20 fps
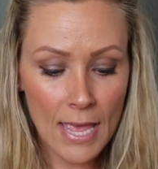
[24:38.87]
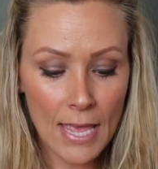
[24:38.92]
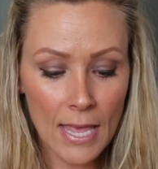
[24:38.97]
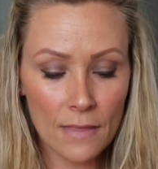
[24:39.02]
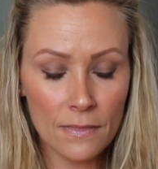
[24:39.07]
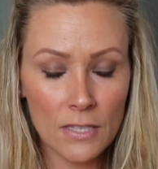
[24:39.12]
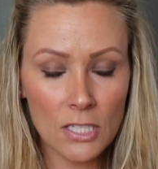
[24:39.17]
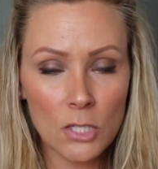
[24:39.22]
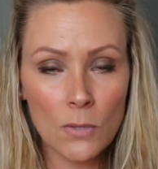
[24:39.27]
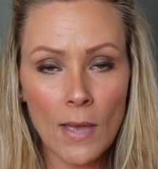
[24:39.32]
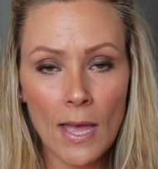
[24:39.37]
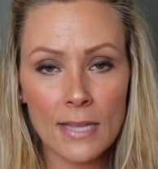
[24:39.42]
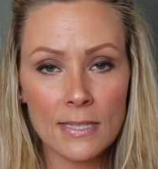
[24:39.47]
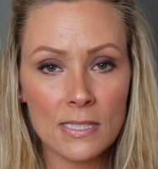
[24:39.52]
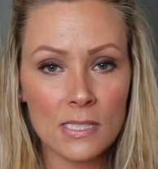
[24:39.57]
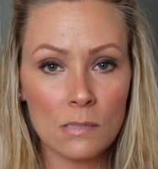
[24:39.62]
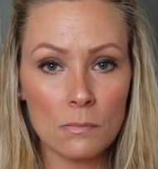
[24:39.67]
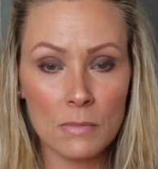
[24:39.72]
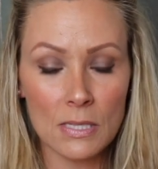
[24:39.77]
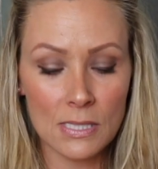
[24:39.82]
And then you had
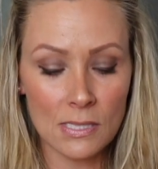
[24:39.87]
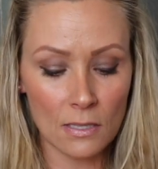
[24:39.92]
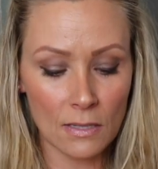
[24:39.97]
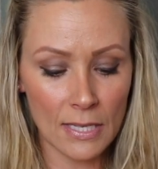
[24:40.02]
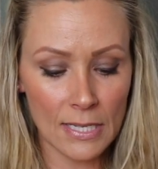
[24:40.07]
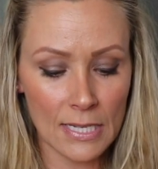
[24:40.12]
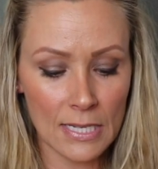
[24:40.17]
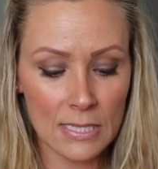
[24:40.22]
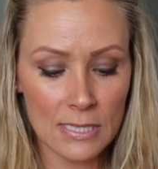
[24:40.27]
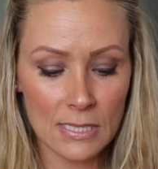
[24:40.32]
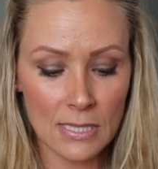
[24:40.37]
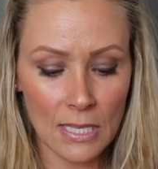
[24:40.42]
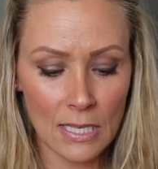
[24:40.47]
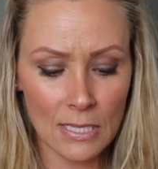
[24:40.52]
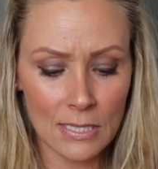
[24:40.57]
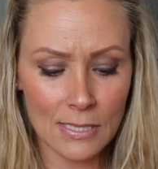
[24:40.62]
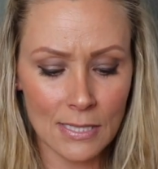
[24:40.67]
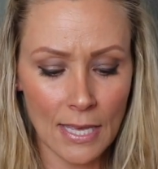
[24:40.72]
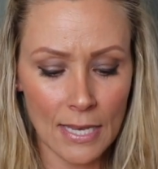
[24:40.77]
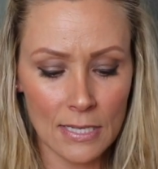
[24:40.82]
some miscellaneous
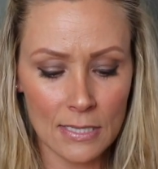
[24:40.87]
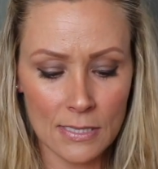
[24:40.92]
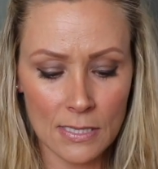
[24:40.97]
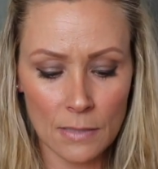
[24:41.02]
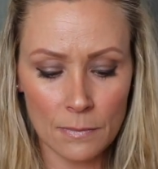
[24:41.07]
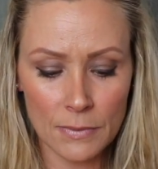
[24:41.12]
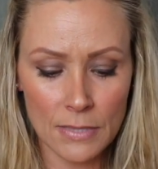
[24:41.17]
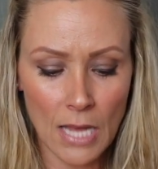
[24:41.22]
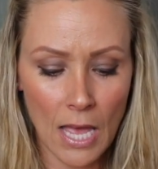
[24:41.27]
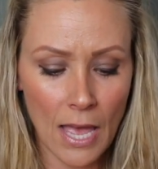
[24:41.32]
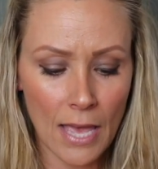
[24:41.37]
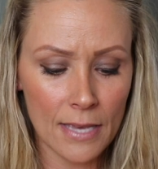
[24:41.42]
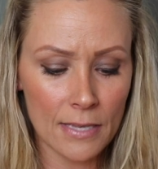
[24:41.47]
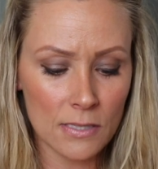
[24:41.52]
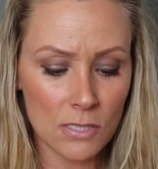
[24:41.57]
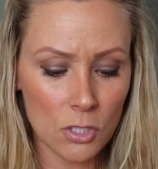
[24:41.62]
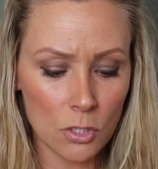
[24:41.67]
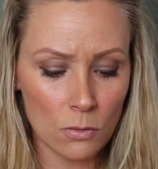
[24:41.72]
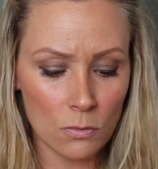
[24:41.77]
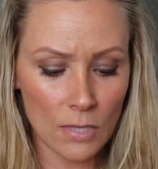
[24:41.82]
things like zip
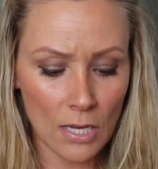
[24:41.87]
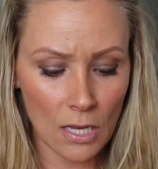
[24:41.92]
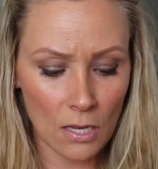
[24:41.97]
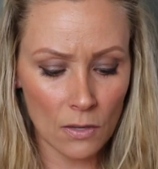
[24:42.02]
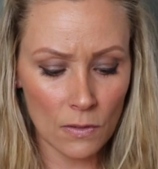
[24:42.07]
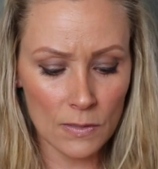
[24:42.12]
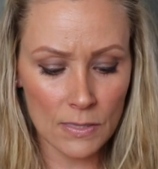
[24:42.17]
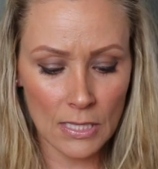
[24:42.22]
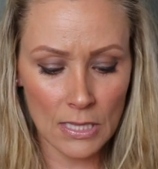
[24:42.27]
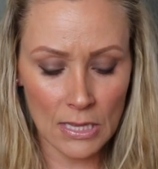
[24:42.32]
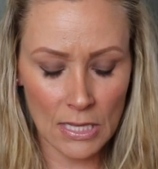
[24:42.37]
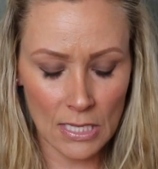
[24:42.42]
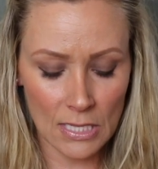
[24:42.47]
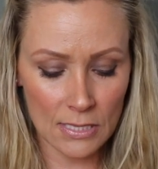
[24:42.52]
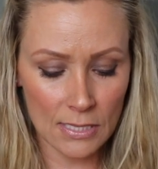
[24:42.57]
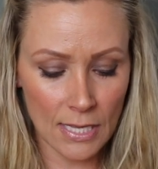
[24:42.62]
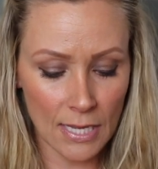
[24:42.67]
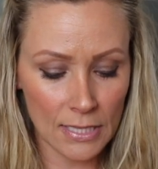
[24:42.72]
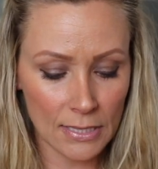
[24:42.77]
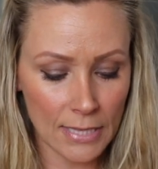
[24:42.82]
ties, U-nails, and
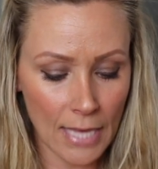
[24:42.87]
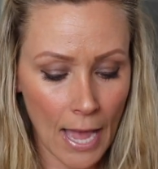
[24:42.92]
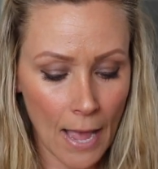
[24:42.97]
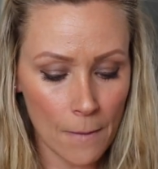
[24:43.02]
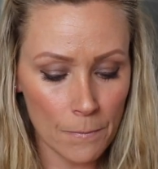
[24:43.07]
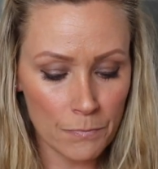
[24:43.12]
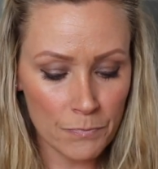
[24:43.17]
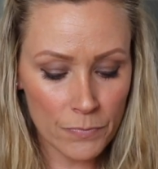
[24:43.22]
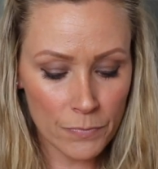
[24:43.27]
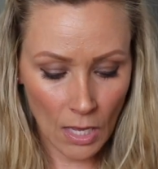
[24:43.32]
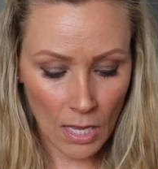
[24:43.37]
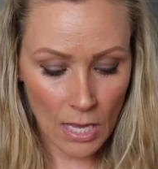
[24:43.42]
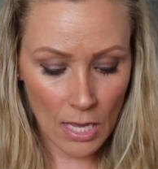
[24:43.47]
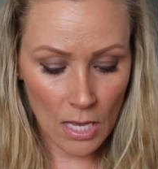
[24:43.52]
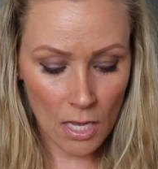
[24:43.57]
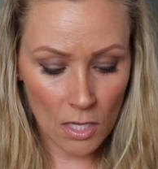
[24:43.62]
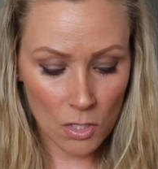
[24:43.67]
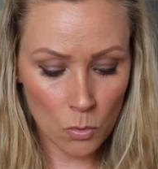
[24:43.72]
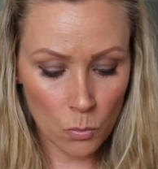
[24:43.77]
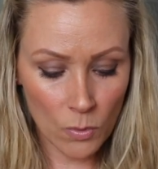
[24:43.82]
things like that.
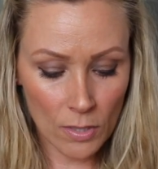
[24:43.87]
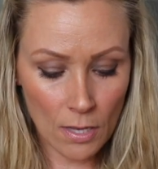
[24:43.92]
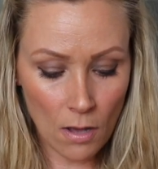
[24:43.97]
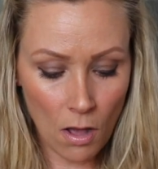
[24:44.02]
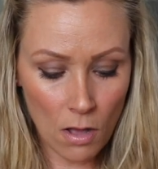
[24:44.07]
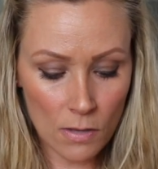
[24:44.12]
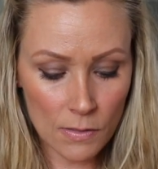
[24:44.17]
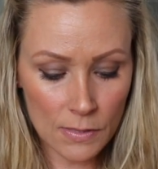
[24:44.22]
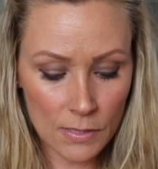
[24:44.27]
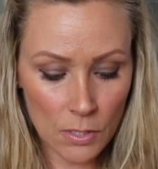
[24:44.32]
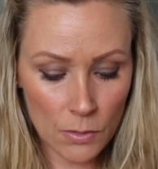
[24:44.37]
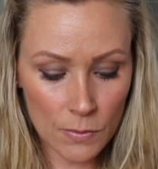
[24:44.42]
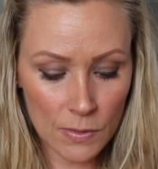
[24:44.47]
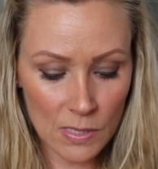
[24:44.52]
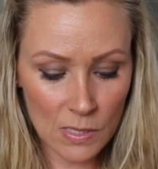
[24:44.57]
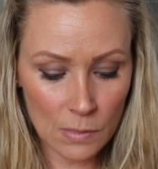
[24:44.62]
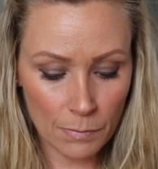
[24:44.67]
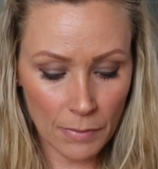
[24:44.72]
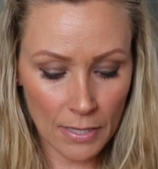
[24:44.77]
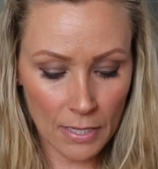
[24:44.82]
And we also
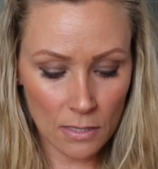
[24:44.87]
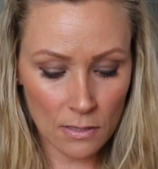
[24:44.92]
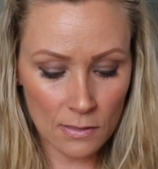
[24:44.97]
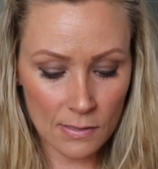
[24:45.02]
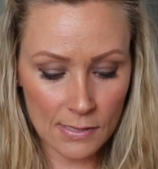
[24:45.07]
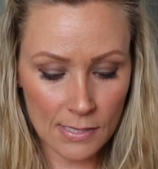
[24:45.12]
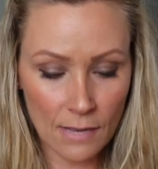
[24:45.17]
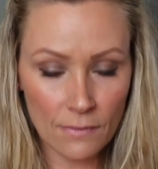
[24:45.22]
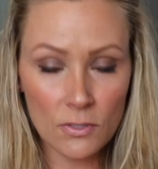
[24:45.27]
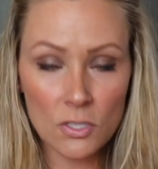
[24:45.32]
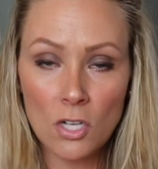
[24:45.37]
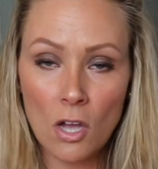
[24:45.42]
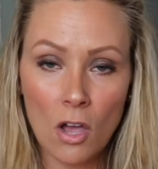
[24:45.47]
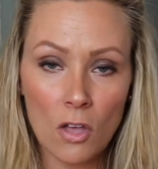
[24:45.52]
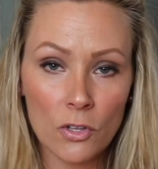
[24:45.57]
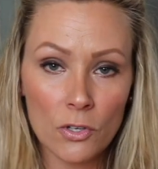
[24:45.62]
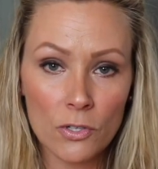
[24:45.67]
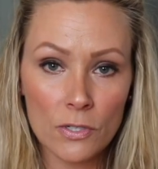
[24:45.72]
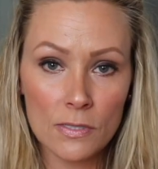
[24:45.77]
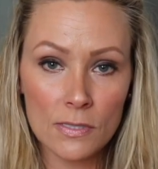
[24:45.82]
spent
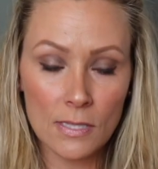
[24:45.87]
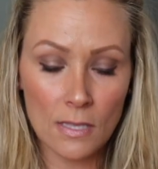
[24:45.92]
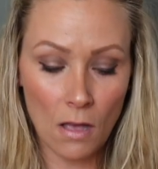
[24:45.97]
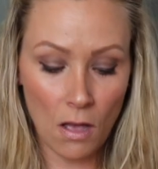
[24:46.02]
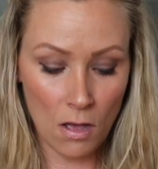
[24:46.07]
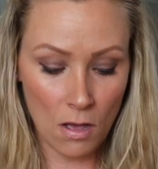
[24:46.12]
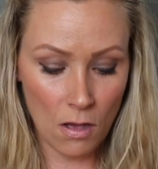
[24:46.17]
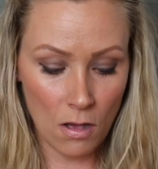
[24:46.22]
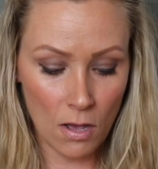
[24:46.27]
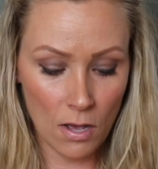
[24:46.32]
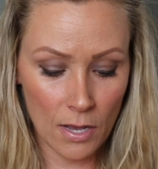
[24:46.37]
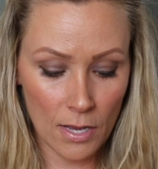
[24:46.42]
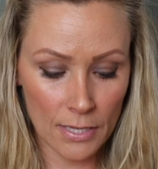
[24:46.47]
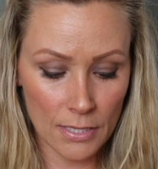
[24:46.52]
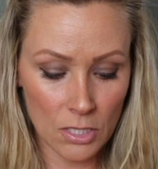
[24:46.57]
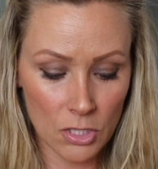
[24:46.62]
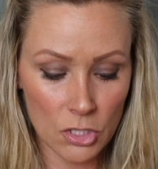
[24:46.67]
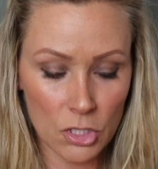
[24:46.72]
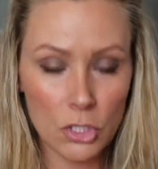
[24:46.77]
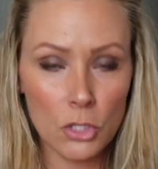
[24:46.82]
$7
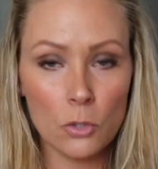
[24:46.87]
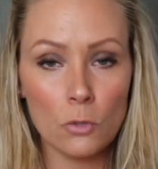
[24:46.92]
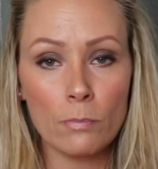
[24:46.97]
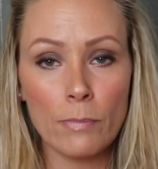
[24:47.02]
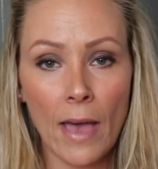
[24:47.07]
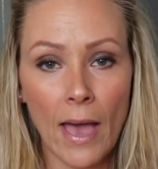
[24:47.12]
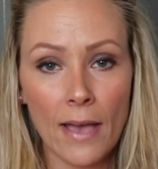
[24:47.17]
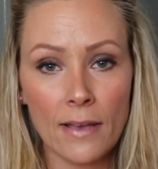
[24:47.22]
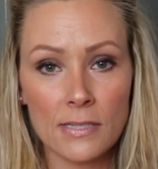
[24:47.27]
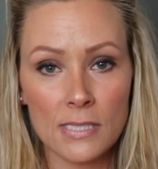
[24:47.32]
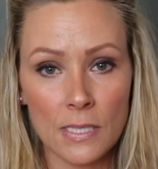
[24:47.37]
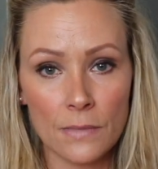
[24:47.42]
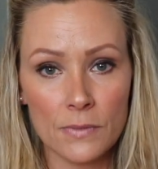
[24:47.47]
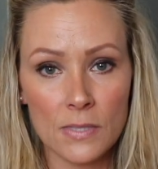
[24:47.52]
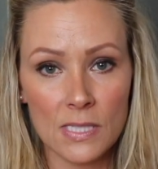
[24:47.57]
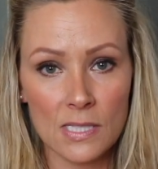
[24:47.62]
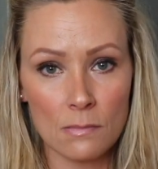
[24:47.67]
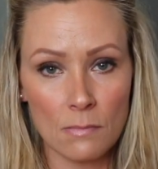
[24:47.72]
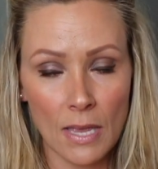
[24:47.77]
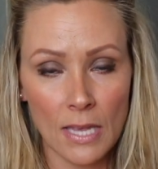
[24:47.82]
on two bags of
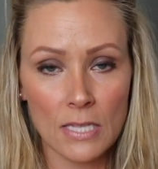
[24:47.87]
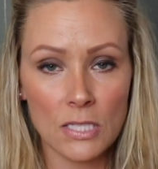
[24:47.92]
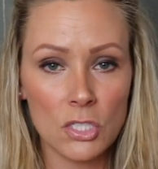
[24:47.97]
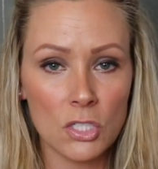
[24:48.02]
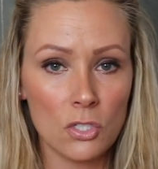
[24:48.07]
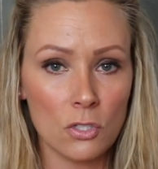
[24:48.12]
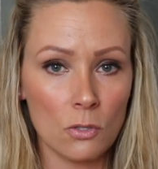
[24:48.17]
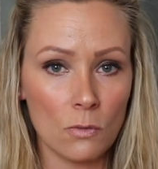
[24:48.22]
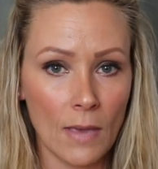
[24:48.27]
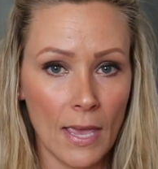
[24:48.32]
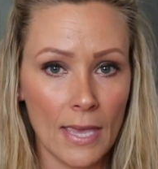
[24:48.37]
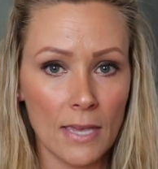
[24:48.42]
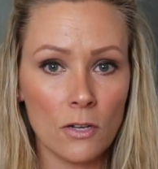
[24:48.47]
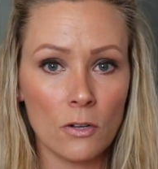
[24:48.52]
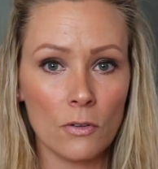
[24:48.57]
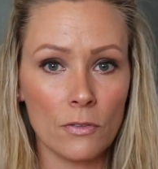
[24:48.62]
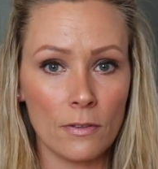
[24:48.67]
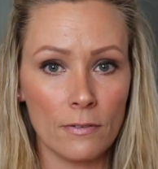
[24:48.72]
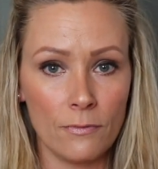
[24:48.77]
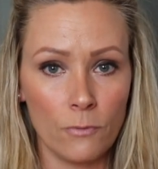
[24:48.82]
cement to
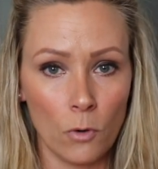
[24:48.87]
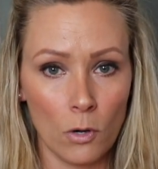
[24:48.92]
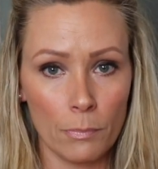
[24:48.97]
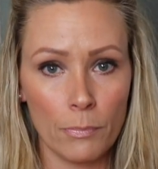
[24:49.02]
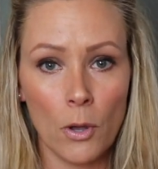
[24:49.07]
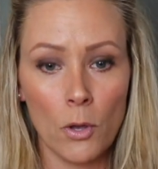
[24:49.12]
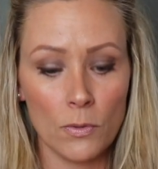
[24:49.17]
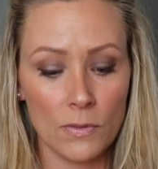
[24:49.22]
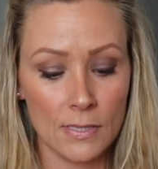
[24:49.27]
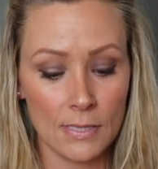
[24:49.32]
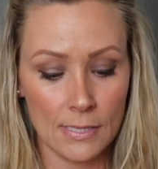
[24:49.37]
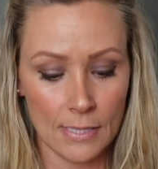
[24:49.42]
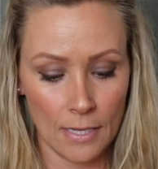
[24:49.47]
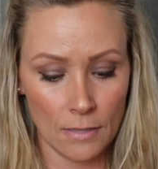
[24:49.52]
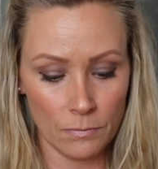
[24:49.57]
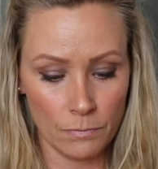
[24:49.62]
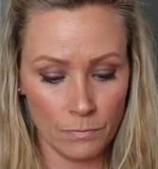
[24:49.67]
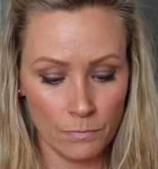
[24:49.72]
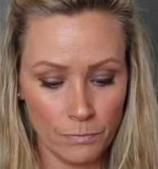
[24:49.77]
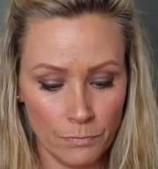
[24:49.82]
anchor the four posts
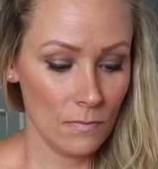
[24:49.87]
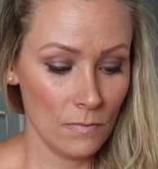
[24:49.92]
in.